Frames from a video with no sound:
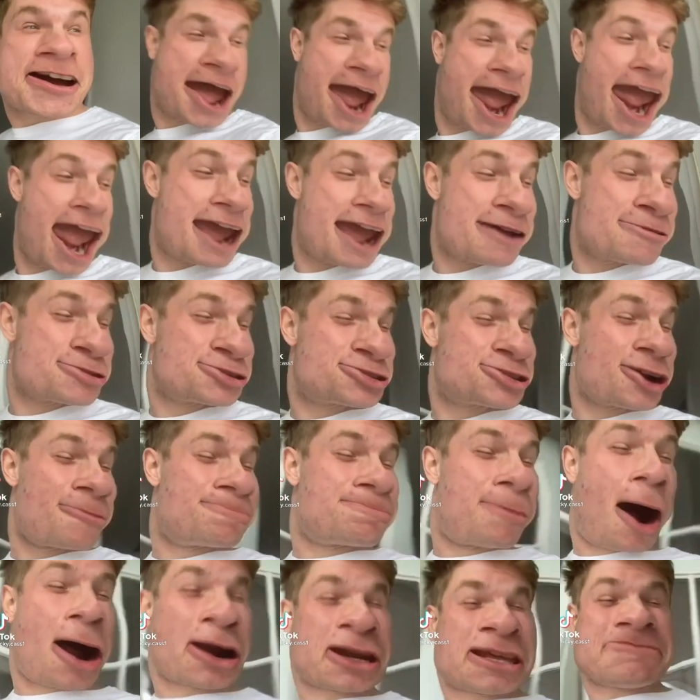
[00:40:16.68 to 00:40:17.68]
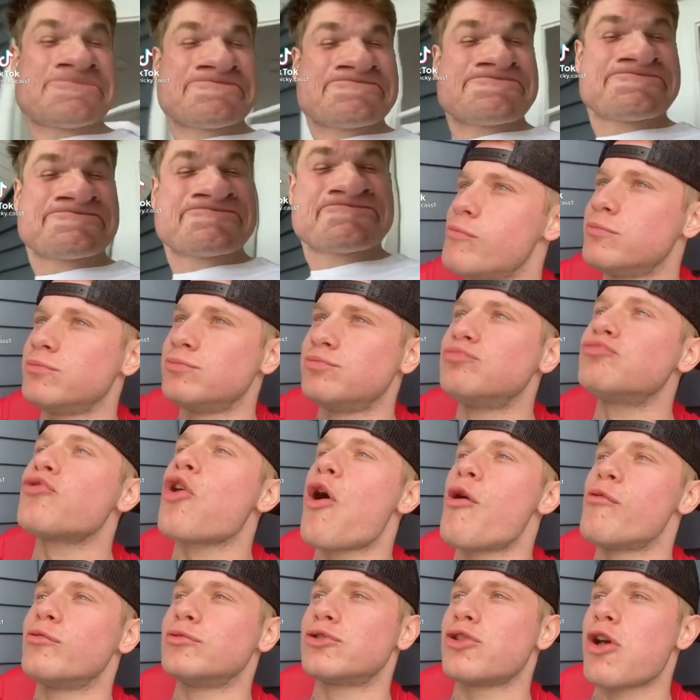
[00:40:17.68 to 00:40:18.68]
Hey, what's up, Marty?
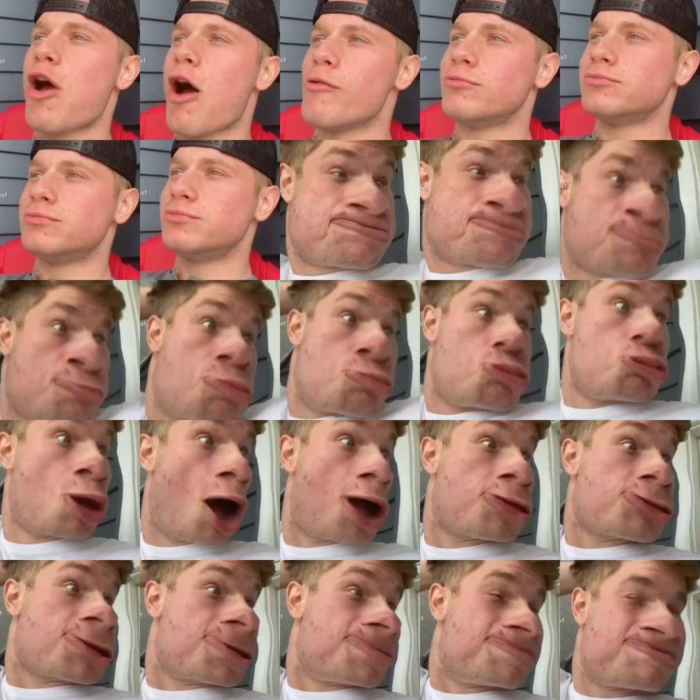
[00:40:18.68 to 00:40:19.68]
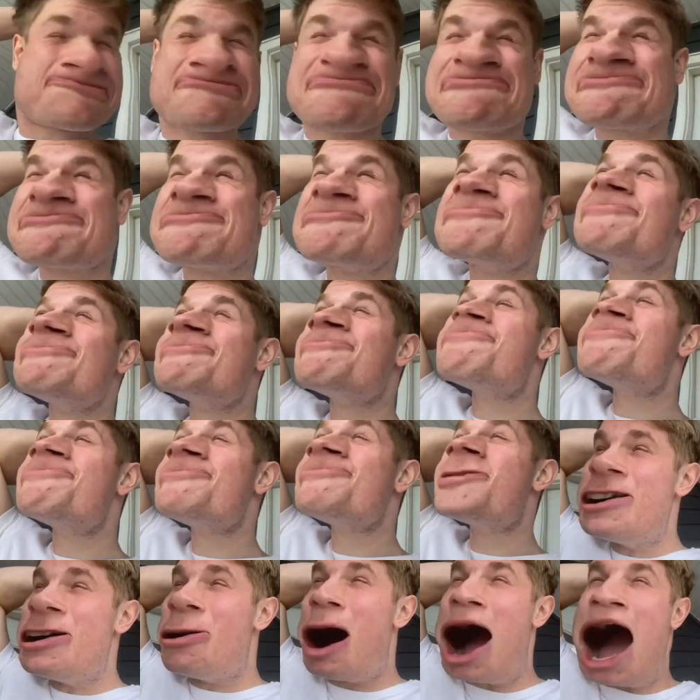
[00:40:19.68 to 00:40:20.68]
What's up? Nothing.
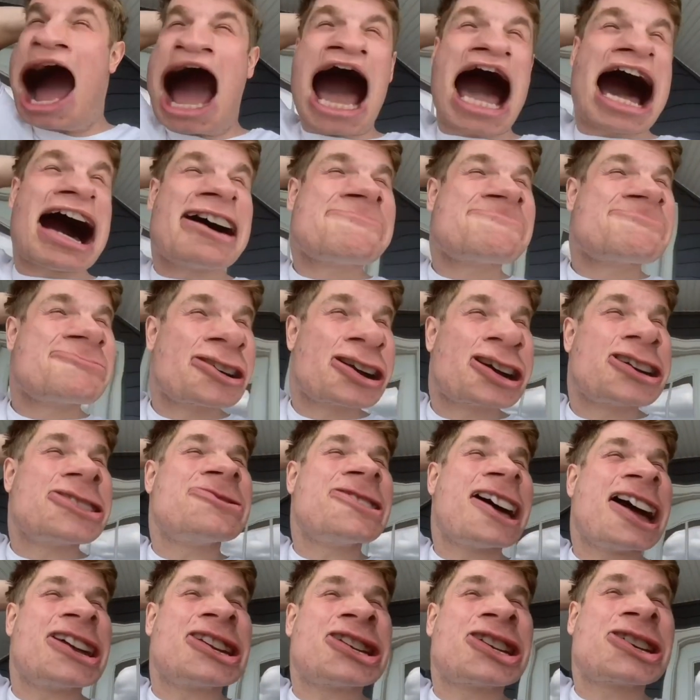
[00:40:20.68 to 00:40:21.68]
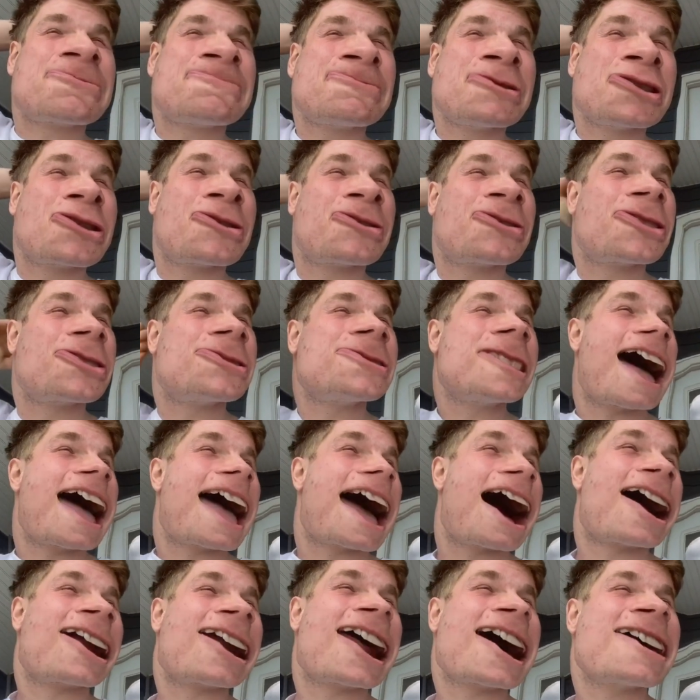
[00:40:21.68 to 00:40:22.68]
Wow, look at this. Beautiful
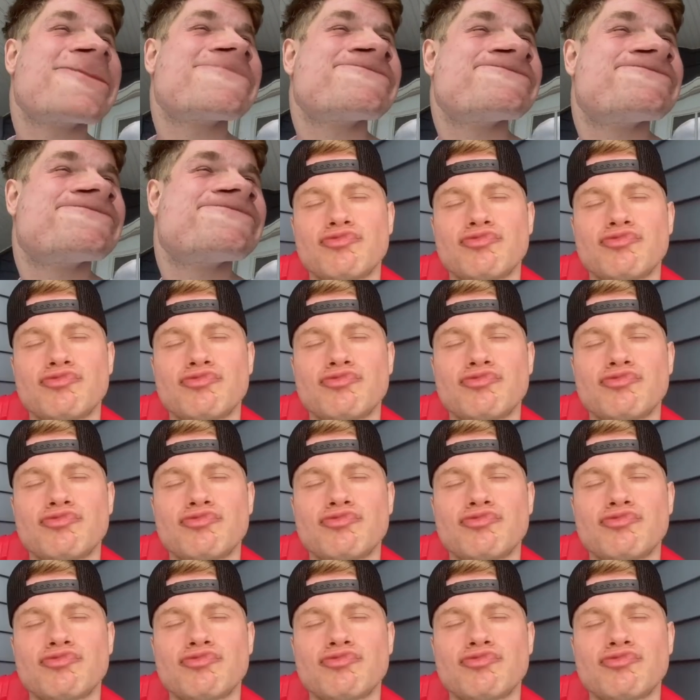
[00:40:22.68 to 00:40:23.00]
day huh?